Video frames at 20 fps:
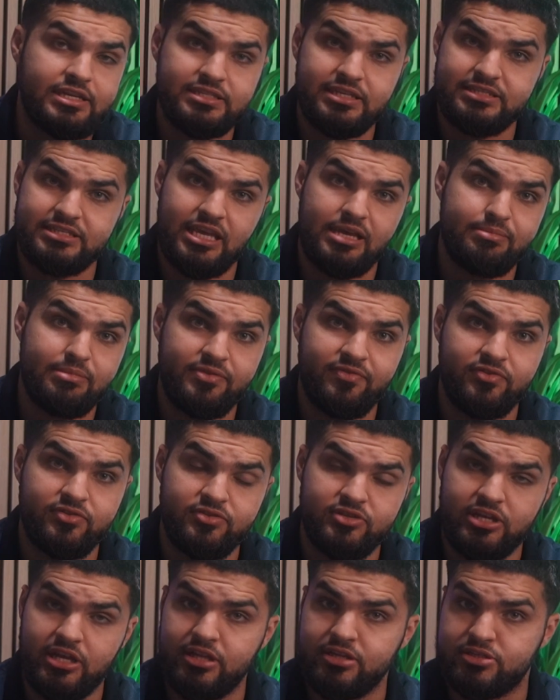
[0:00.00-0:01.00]
is the same level of
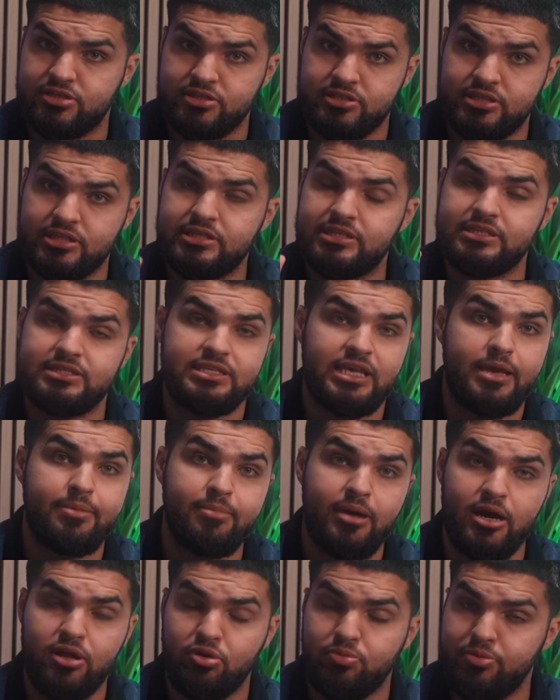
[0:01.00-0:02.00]
intelligence. It's the same
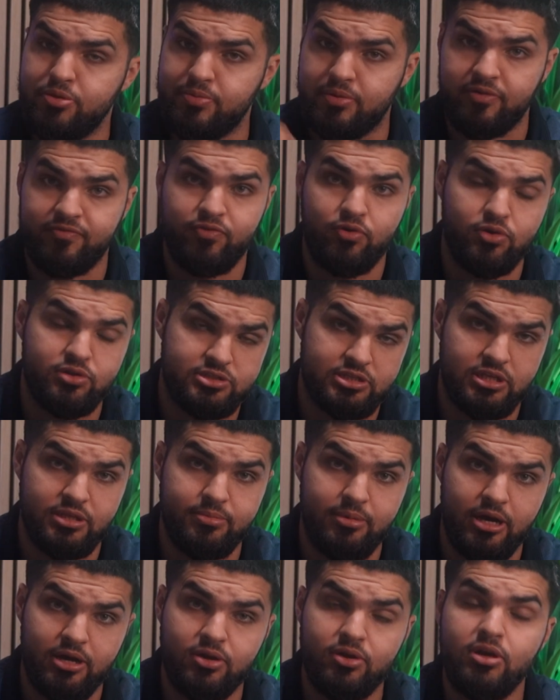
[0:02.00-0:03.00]
model. People are focused on the
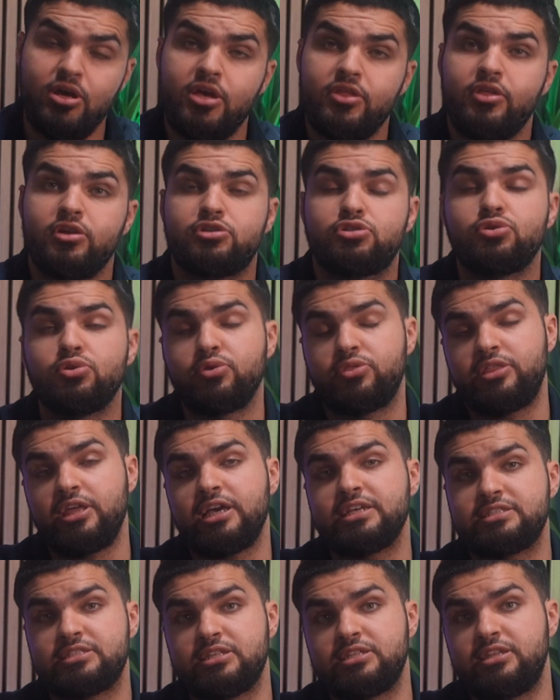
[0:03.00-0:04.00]
model. The truth
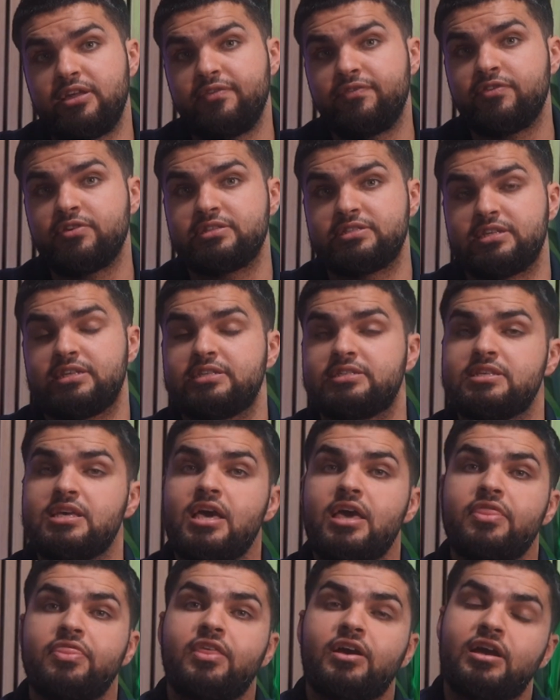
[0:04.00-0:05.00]
is, the difference is
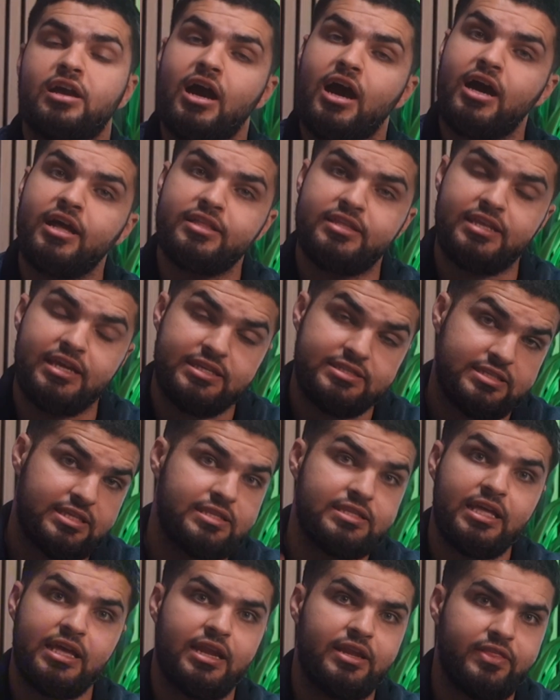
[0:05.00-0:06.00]
the context
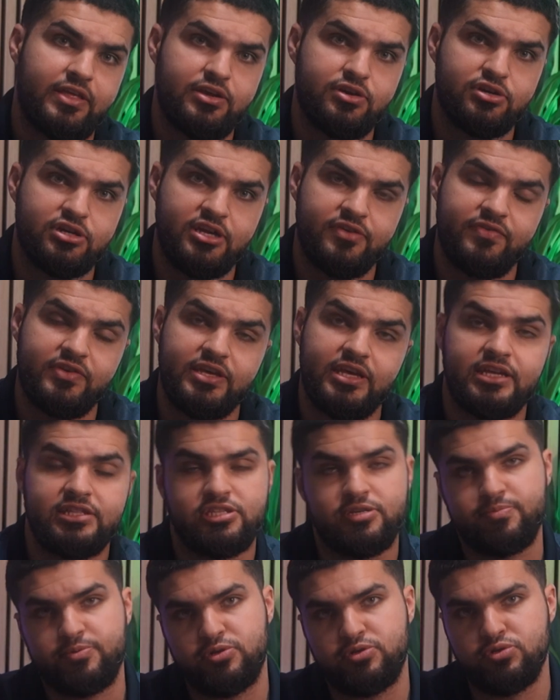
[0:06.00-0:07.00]
and data that you're giving it
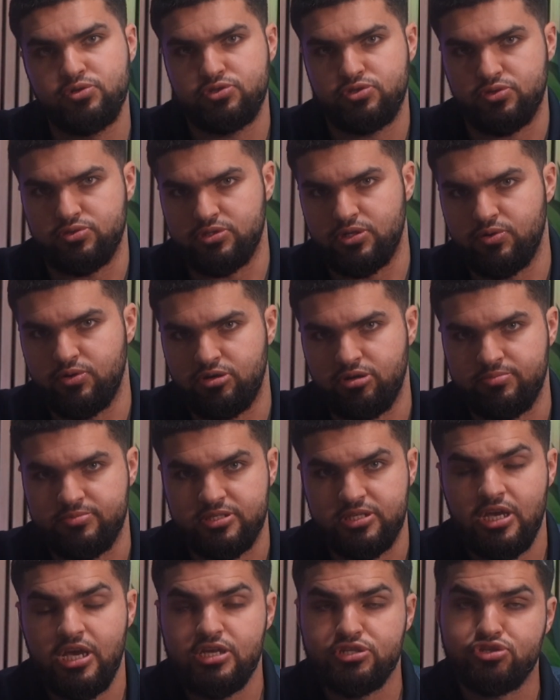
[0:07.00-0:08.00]
to produce those
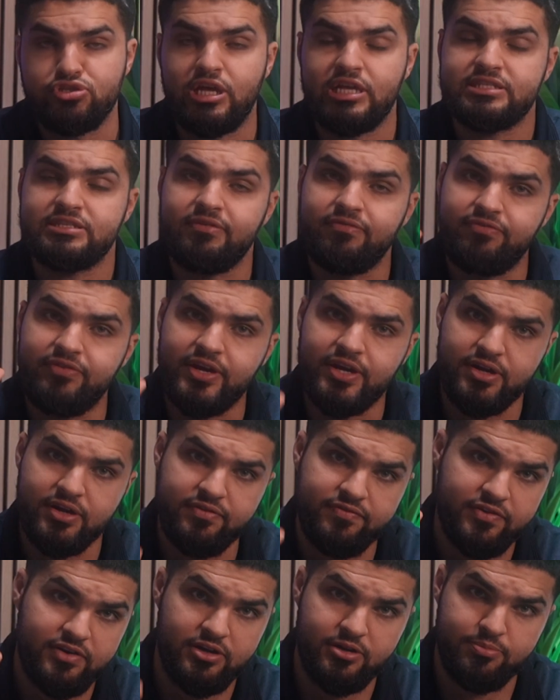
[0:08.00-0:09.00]
outcomes. So that's a very,
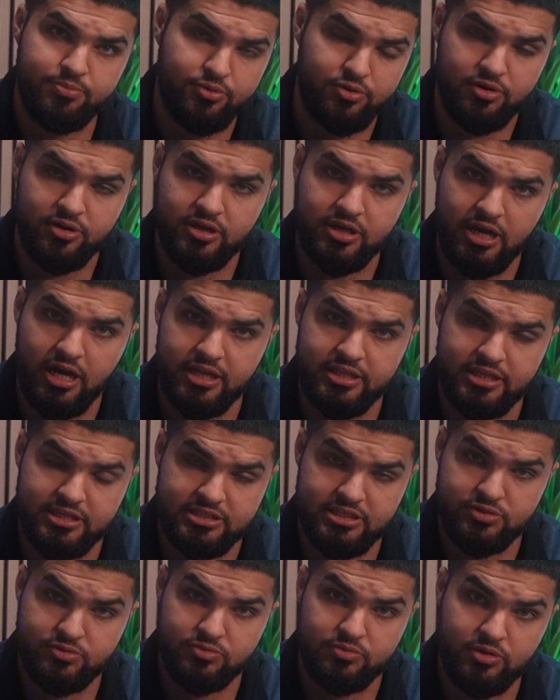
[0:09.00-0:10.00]
very important
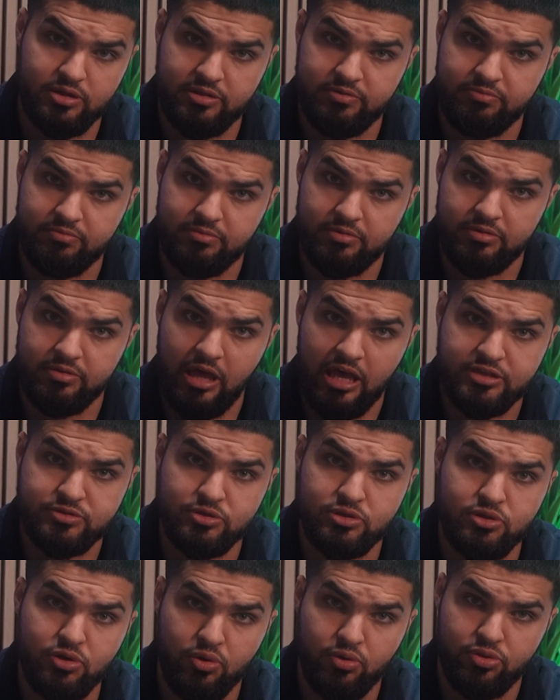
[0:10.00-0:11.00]
context as
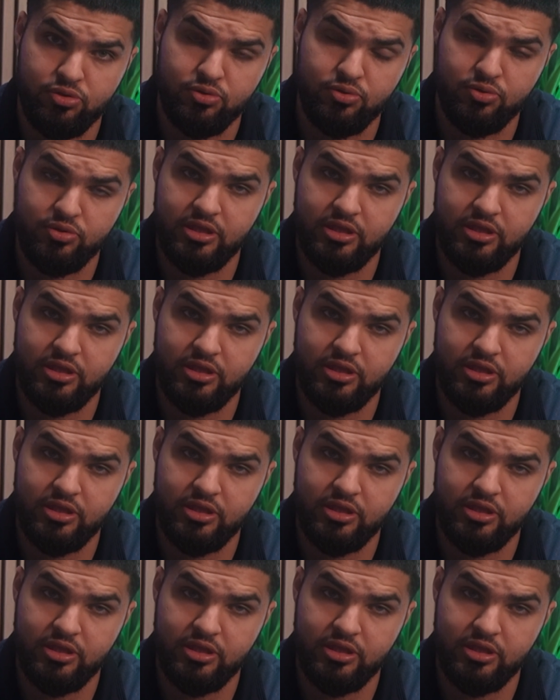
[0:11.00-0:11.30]
we go through